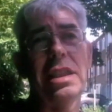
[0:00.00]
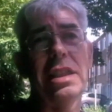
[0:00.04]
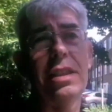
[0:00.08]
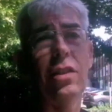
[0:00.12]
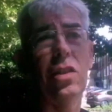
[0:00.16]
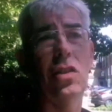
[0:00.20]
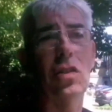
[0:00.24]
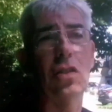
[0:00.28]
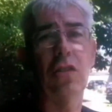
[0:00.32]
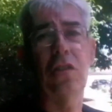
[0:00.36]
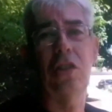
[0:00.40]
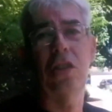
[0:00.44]
they're
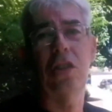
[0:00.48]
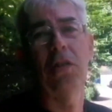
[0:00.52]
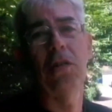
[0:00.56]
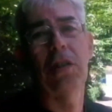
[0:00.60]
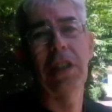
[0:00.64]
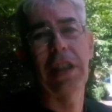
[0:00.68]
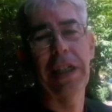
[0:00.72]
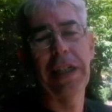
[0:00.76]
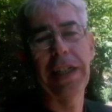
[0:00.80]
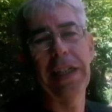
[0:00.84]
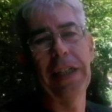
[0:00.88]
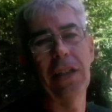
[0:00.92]
not
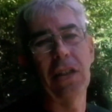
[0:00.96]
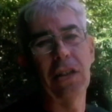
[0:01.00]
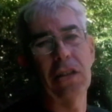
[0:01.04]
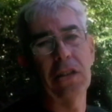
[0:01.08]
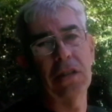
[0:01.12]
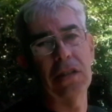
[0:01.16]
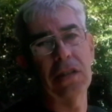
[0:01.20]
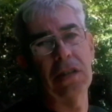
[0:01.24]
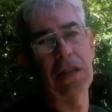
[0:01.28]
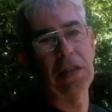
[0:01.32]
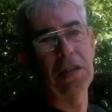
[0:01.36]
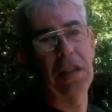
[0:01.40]
too keen
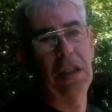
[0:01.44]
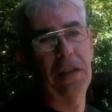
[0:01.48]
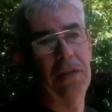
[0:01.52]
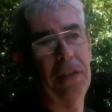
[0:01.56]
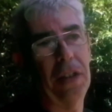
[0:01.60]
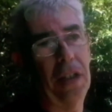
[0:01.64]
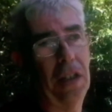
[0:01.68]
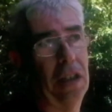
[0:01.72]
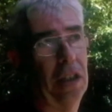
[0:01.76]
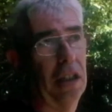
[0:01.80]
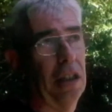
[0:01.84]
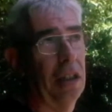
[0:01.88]
on
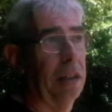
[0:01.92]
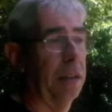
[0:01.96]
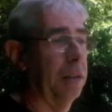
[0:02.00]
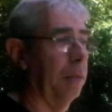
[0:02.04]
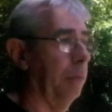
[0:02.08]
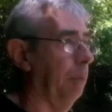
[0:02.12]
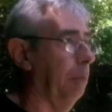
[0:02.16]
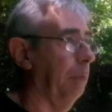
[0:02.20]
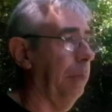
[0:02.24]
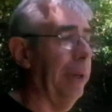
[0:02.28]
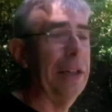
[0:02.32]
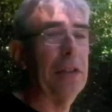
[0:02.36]

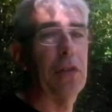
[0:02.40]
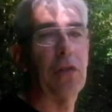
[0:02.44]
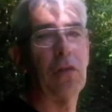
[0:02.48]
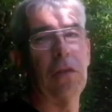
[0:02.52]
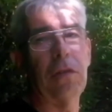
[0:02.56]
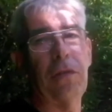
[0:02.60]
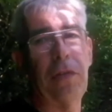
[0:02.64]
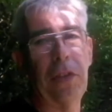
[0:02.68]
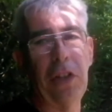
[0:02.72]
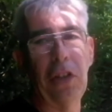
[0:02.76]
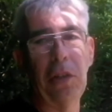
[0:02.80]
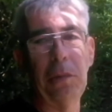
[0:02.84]

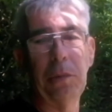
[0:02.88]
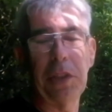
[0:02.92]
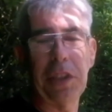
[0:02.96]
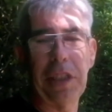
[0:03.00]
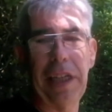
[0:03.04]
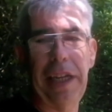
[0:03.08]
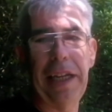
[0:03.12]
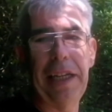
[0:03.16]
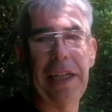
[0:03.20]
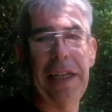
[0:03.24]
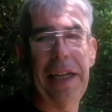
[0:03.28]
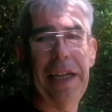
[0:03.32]
petrol fumes
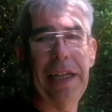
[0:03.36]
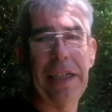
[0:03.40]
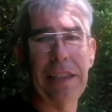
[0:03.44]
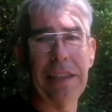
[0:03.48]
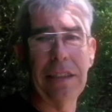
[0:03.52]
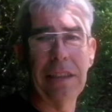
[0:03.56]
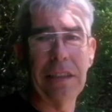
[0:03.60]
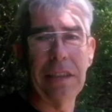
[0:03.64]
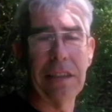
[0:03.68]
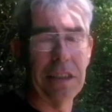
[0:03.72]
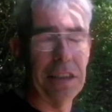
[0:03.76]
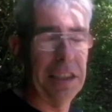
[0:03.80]
getting
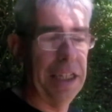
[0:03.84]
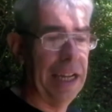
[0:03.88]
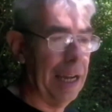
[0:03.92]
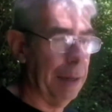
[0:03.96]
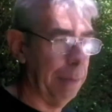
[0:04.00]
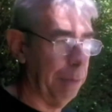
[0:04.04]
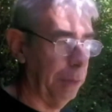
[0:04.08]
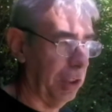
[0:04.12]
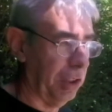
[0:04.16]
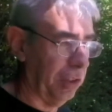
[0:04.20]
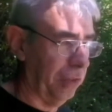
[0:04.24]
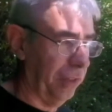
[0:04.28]
out into the
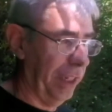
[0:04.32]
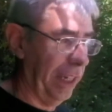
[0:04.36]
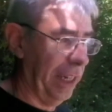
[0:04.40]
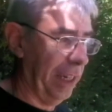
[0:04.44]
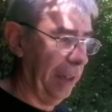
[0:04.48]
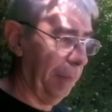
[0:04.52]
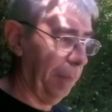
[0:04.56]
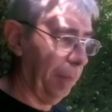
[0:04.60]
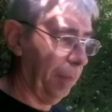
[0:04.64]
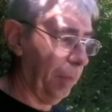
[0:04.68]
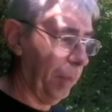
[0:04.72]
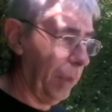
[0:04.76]

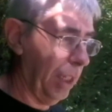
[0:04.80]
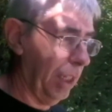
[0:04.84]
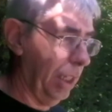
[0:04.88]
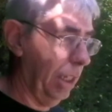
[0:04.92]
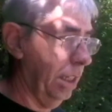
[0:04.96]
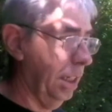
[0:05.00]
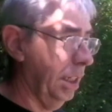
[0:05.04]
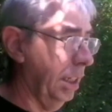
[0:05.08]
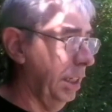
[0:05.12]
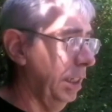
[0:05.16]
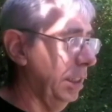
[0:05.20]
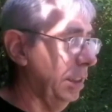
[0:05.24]
atmosphere.
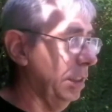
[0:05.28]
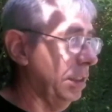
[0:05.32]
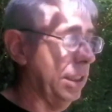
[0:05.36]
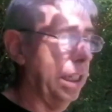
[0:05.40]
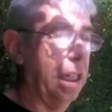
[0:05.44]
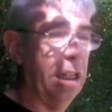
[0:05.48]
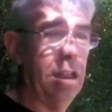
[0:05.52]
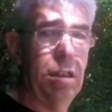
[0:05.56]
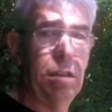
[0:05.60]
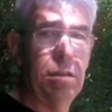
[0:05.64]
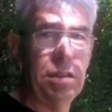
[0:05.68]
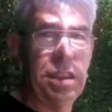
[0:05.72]

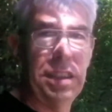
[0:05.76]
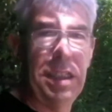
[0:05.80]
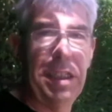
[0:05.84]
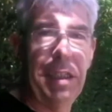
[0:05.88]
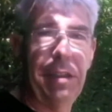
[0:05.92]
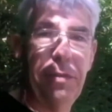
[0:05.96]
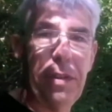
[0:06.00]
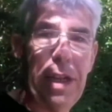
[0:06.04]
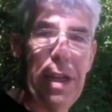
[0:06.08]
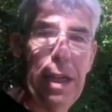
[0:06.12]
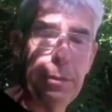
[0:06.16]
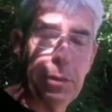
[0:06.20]
So
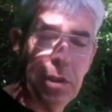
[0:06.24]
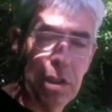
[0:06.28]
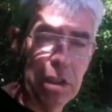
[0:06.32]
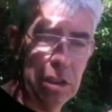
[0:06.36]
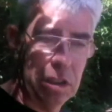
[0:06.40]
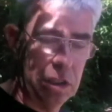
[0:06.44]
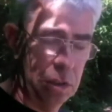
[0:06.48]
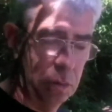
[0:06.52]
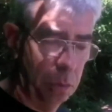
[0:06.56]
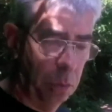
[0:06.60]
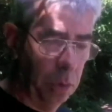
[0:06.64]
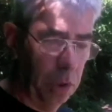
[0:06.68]
the evap
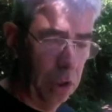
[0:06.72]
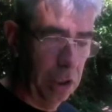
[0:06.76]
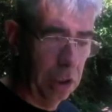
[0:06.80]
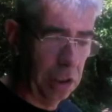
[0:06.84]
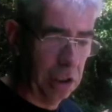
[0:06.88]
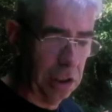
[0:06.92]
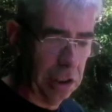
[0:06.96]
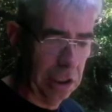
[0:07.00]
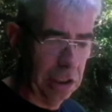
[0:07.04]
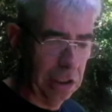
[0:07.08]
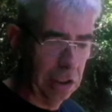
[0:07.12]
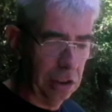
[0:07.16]
system
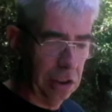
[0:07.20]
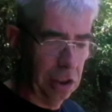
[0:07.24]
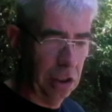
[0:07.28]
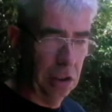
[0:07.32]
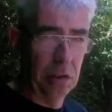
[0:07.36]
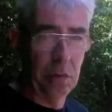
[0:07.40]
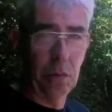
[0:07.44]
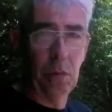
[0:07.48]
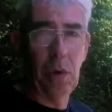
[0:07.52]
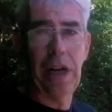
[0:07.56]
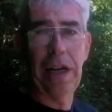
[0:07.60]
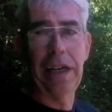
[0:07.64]
works in
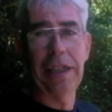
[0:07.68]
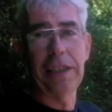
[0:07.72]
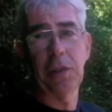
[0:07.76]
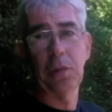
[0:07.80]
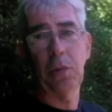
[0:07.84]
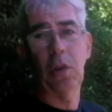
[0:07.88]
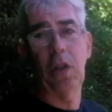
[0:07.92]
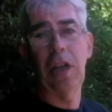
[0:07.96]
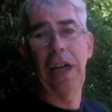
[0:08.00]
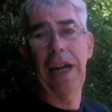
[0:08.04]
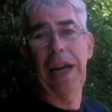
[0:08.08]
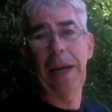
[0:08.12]
two
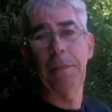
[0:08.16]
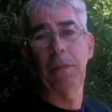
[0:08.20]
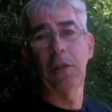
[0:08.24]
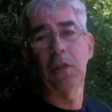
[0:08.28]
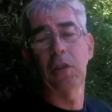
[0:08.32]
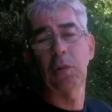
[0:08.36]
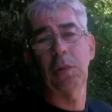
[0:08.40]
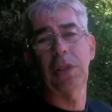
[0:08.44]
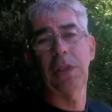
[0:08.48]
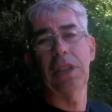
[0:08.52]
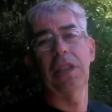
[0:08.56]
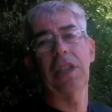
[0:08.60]
ways. What
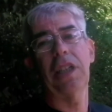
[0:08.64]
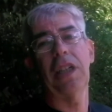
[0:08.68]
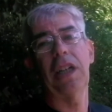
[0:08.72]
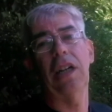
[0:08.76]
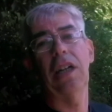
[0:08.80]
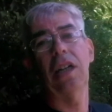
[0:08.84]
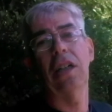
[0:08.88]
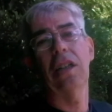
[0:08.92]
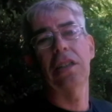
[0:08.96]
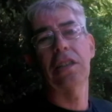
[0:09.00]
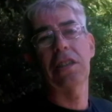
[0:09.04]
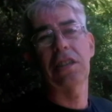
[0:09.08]
happens when the
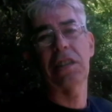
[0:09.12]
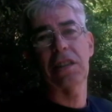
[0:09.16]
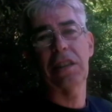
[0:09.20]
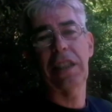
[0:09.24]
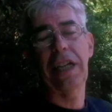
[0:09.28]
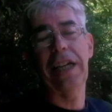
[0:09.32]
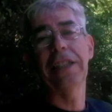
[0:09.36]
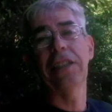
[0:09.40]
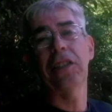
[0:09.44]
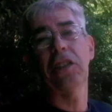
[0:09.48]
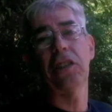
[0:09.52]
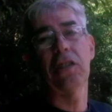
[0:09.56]
car's
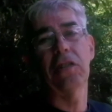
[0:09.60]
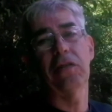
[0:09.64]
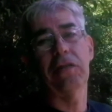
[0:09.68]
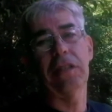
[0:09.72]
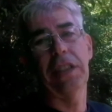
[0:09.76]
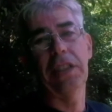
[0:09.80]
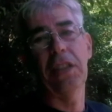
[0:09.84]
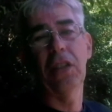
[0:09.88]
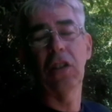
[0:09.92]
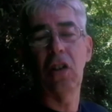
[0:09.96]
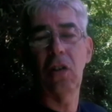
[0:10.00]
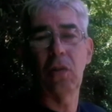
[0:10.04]

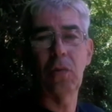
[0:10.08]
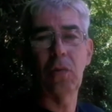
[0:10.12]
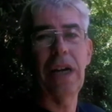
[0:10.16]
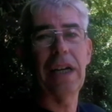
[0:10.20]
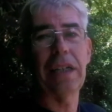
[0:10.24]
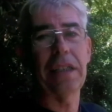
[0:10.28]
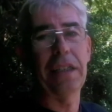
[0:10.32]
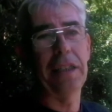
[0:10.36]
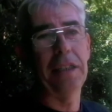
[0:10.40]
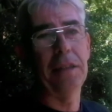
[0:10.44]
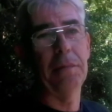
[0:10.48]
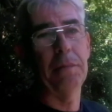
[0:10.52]
stationary, not
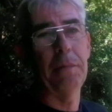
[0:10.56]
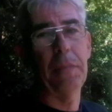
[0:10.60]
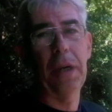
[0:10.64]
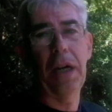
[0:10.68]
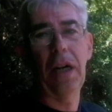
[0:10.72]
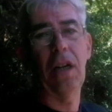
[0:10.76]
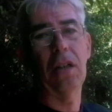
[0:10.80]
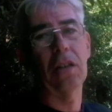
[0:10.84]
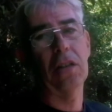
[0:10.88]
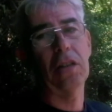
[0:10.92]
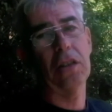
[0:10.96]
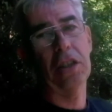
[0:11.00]
running,
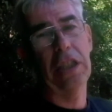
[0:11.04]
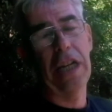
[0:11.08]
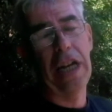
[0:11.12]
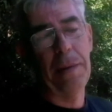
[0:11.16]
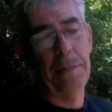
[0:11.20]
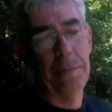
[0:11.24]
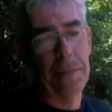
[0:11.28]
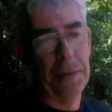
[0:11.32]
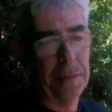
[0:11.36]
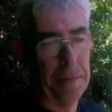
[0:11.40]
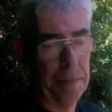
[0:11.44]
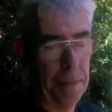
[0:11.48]
parked
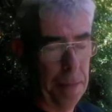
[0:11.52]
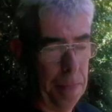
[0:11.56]
up,